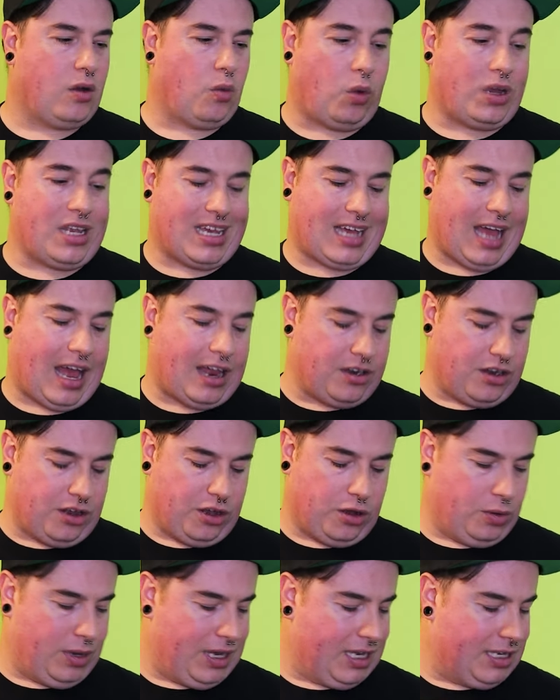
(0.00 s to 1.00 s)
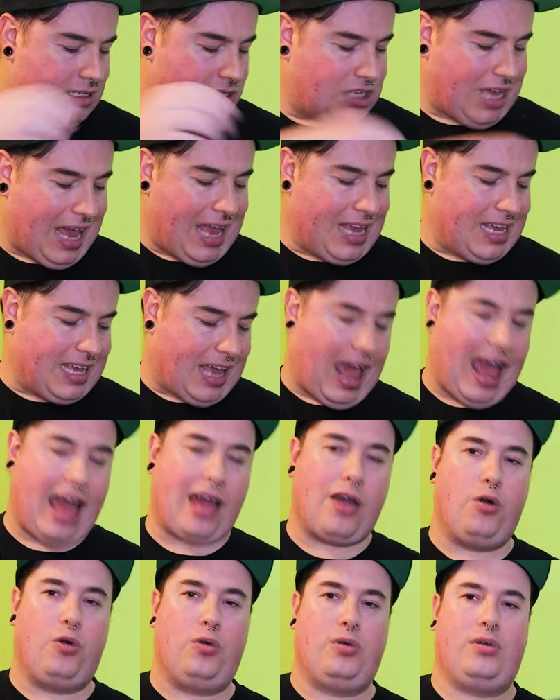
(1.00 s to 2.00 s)
what you can do is take
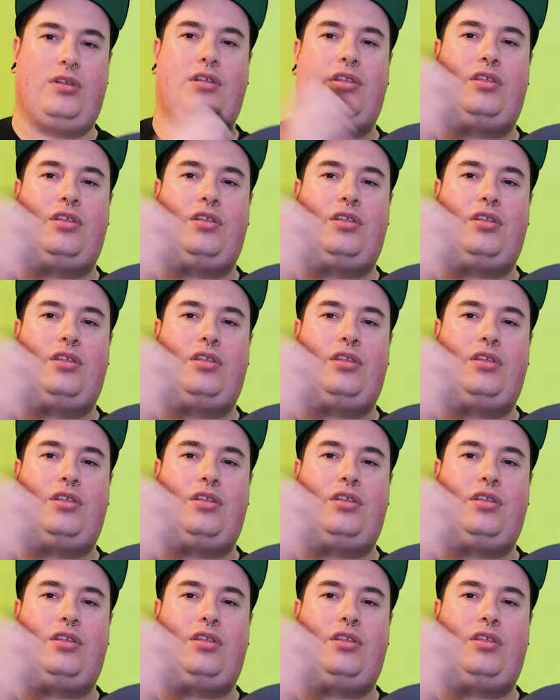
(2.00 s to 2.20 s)
out